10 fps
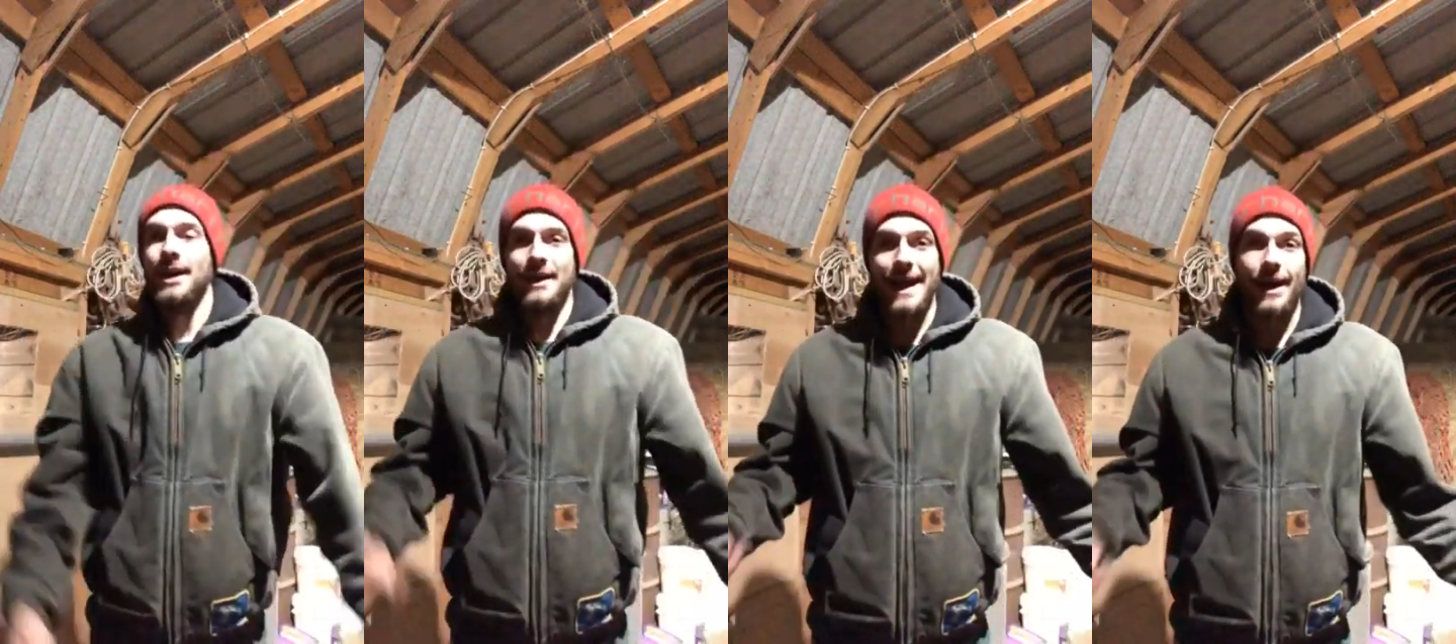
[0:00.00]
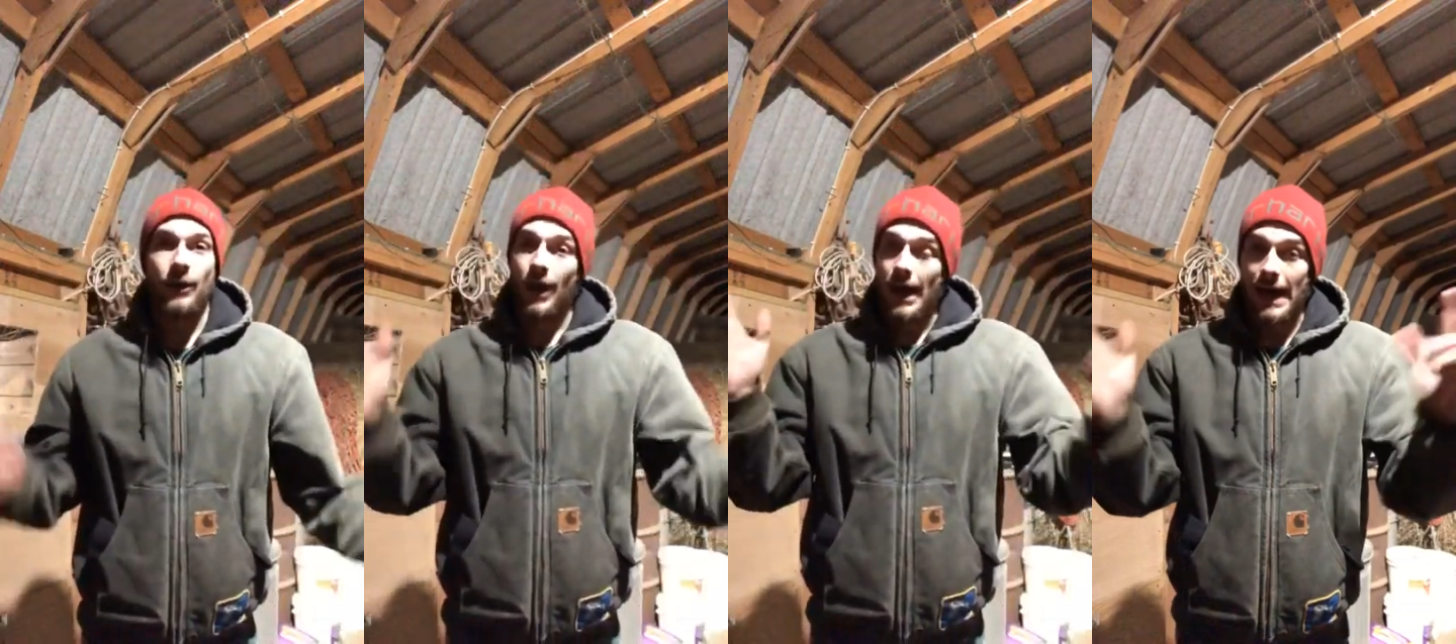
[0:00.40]

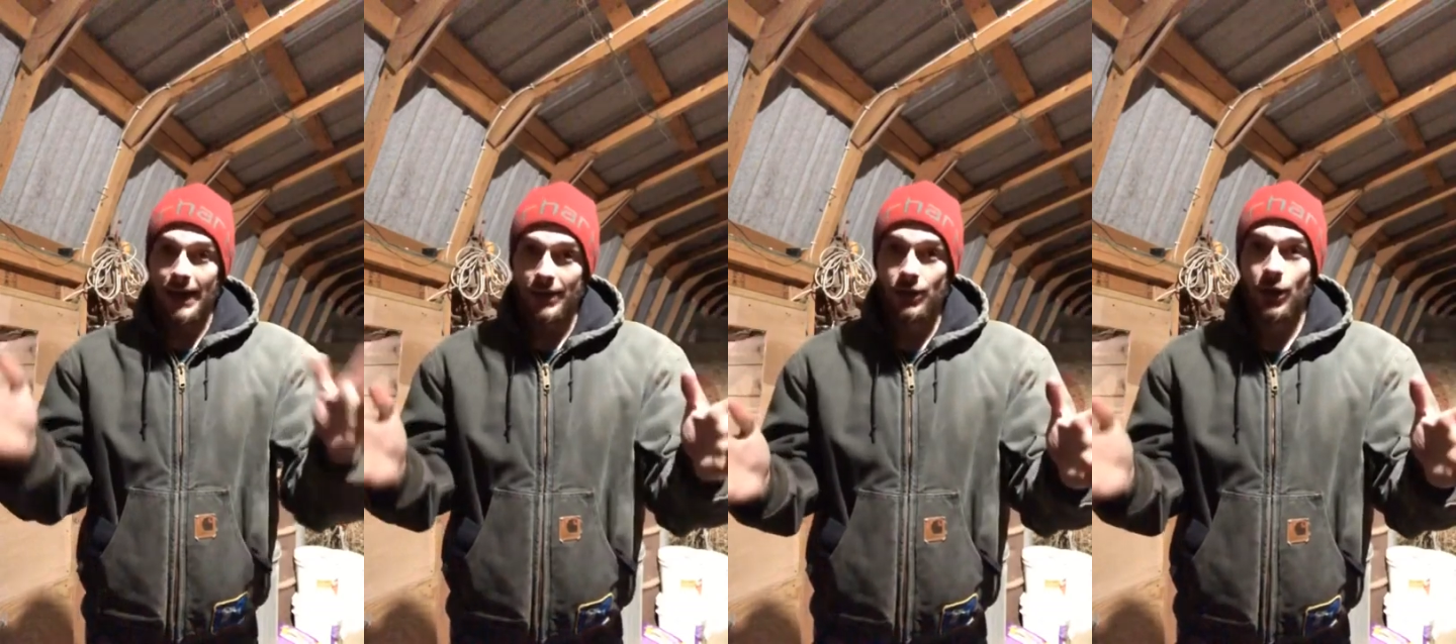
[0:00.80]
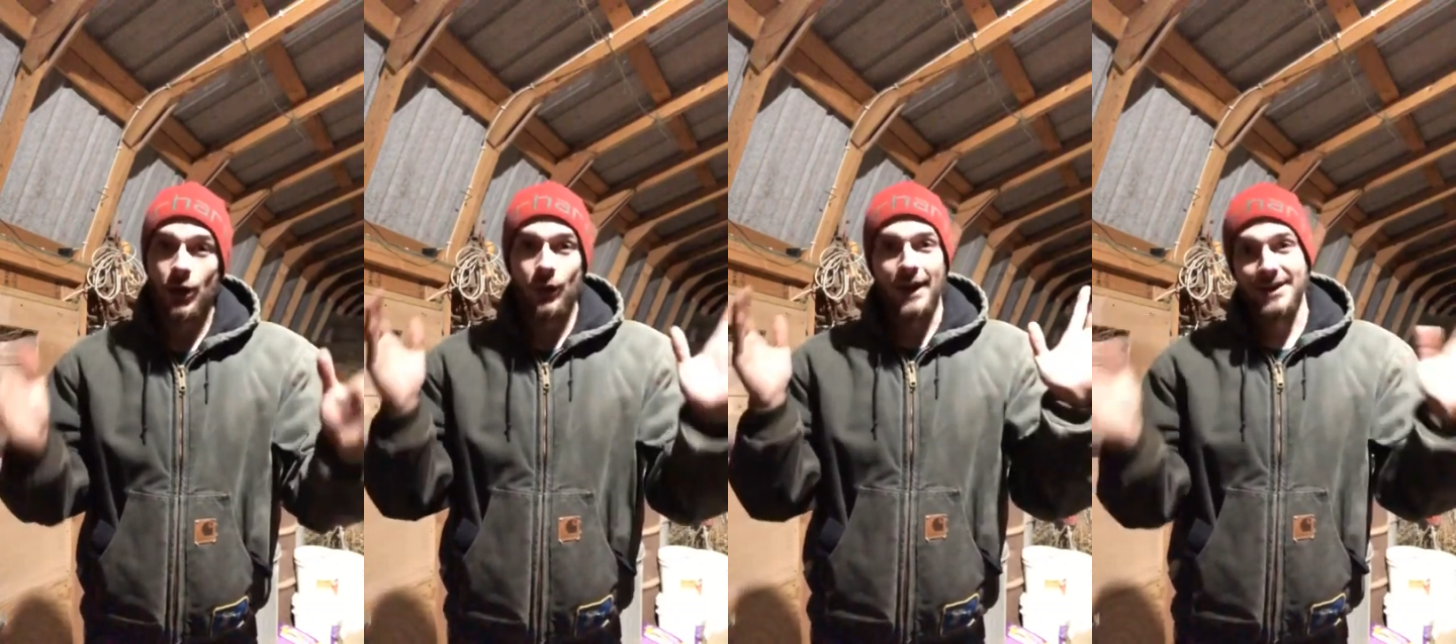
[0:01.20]
Now, I
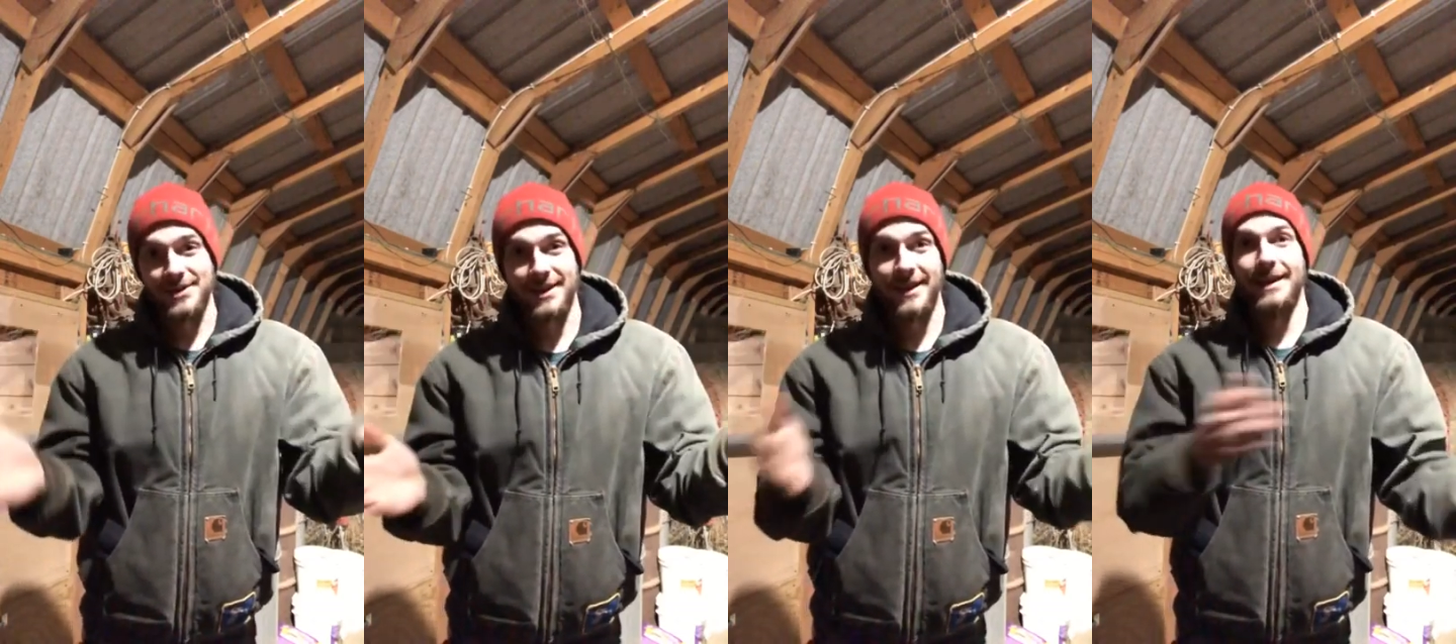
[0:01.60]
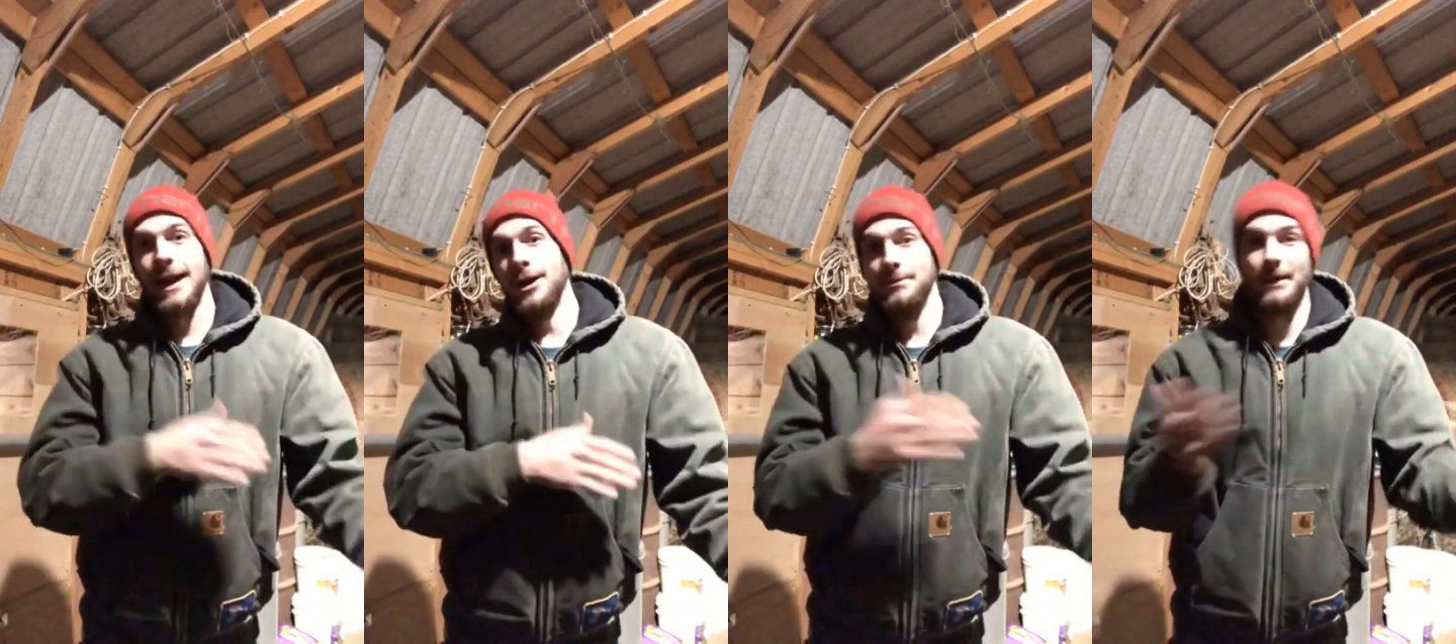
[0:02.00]
know I said
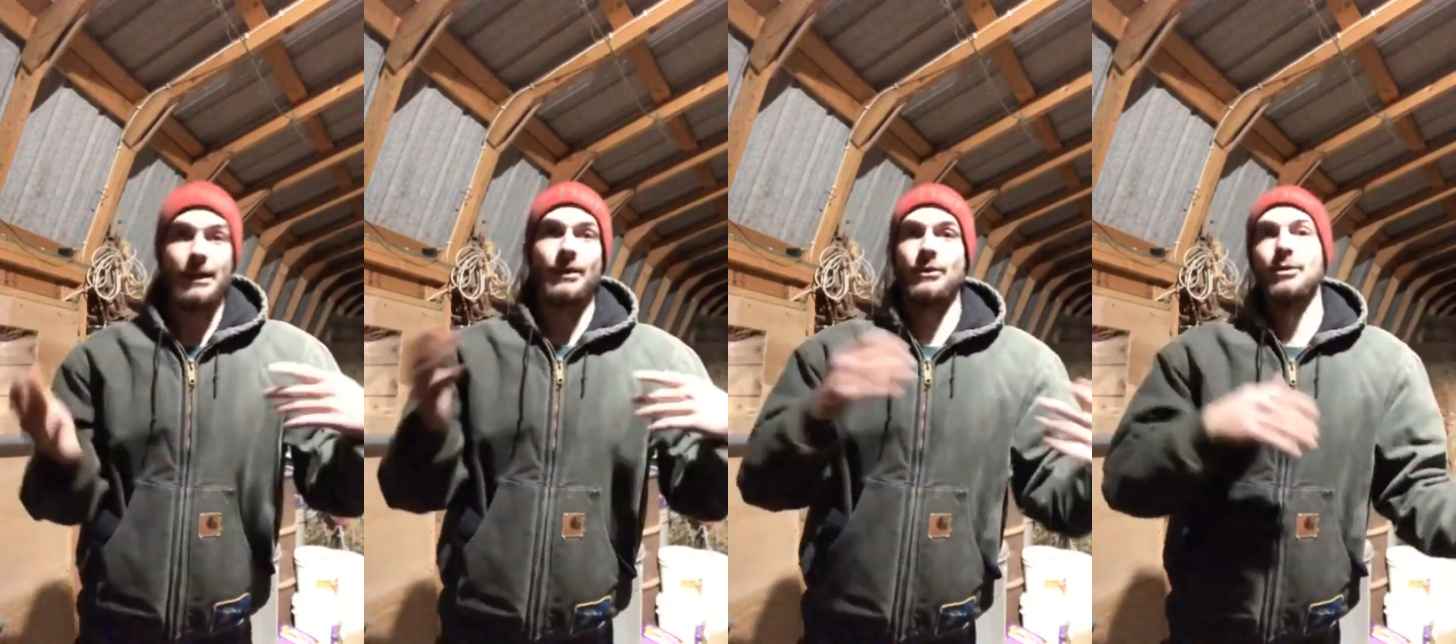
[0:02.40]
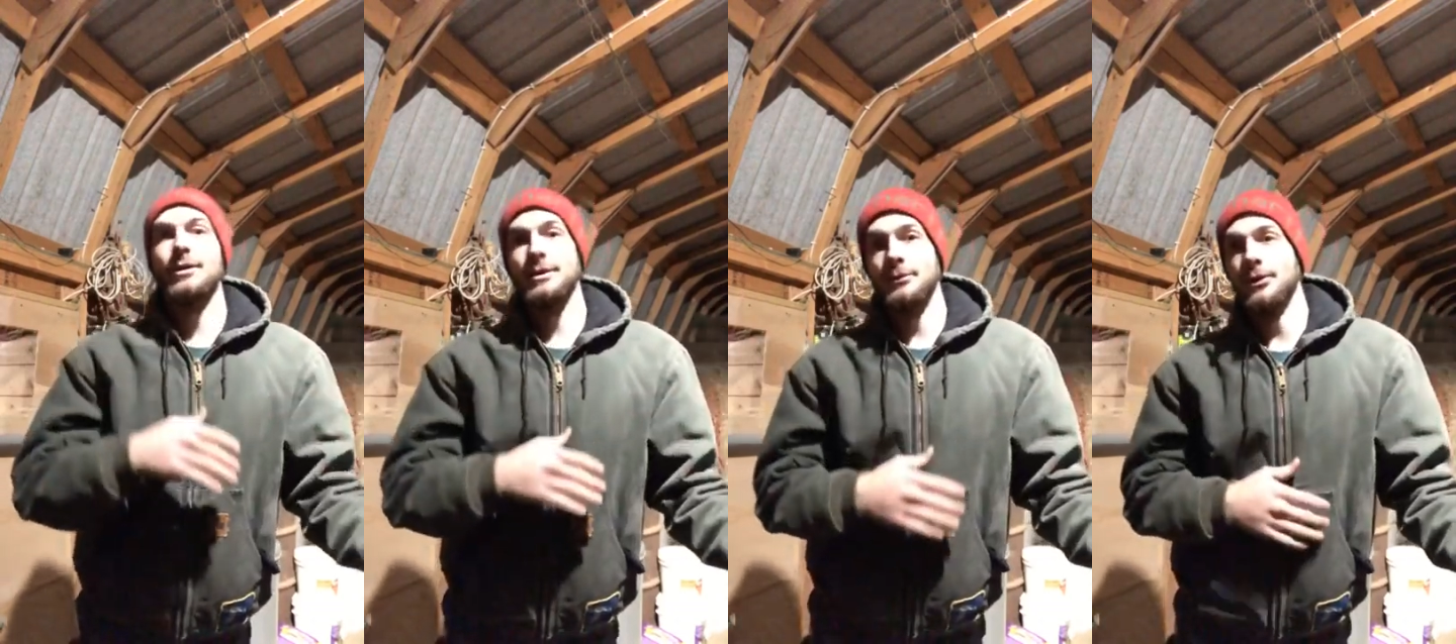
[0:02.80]
I would be
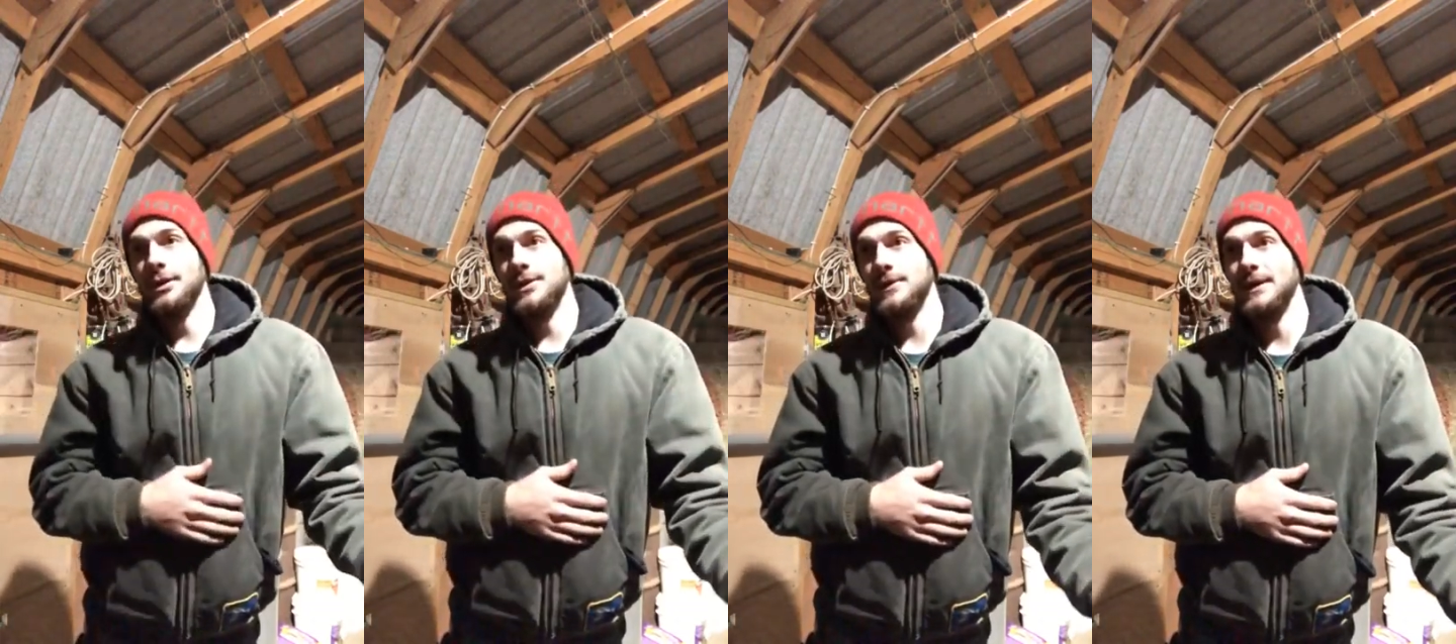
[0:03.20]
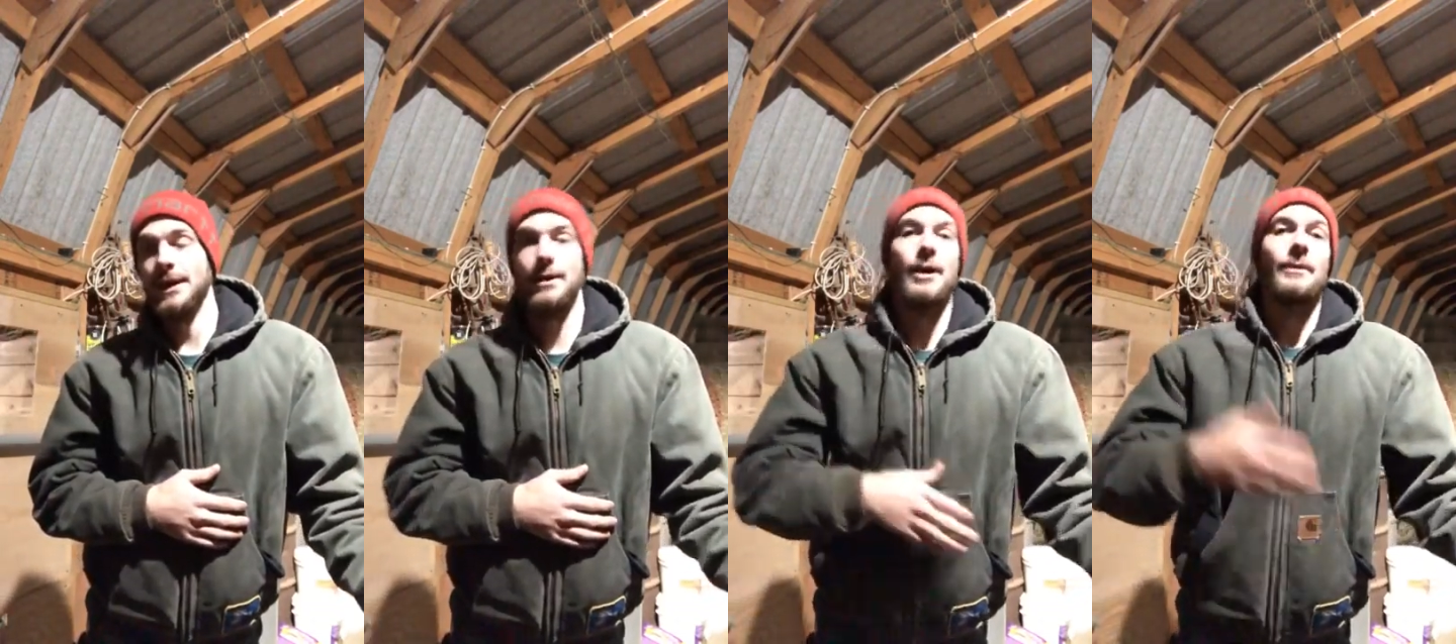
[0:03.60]
recording more this weekend,